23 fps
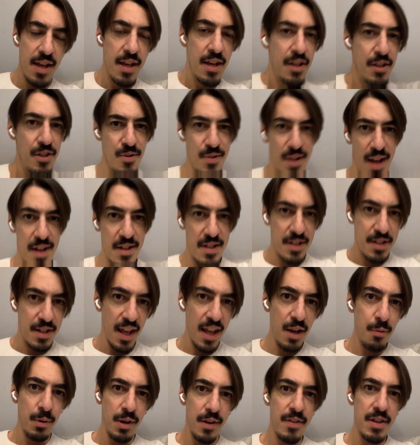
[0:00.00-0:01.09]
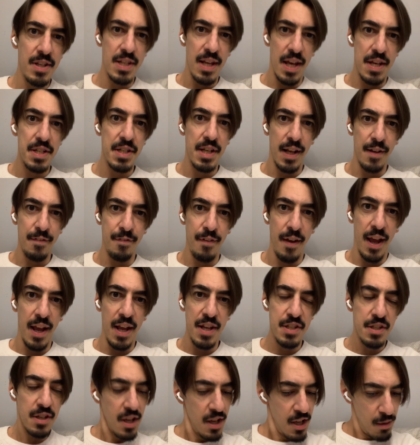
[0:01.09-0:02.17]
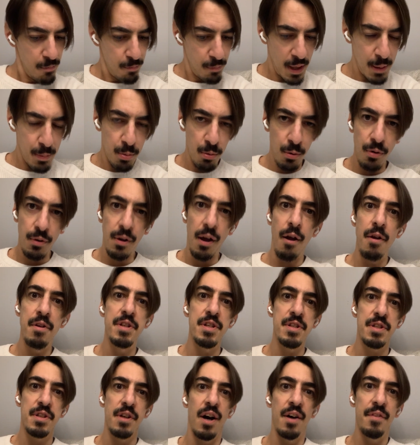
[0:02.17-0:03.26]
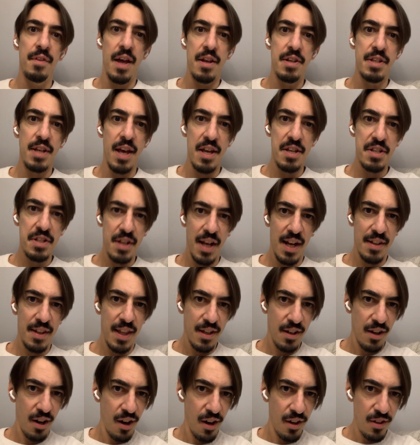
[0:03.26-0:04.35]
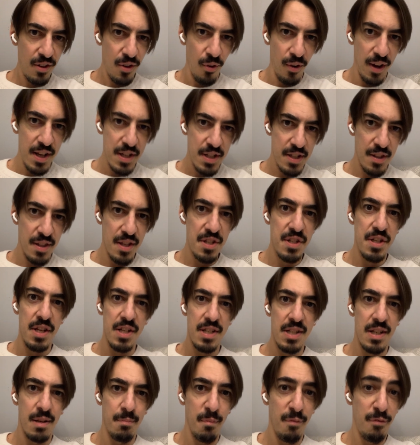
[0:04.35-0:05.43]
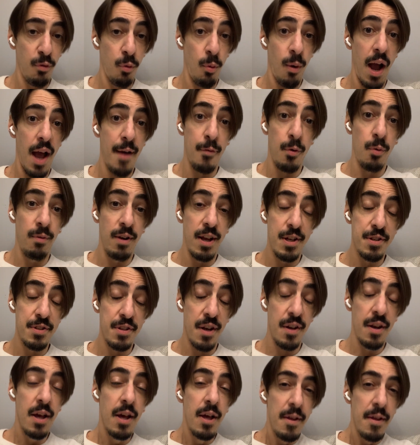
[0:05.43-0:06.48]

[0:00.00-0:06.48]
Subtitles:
You'll get to day one of your testing phase, people will go to start their testing and they can't log into the system for whatever reason.